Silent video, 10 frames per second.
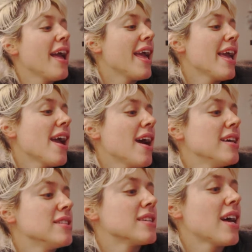
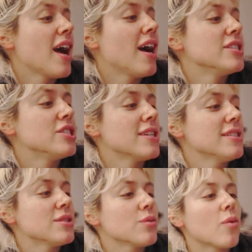And I
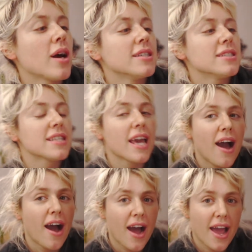just wanted to say
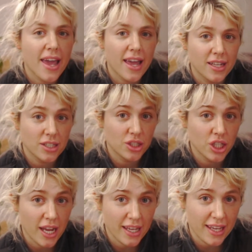hi and
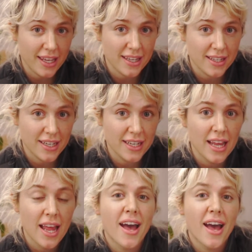check in.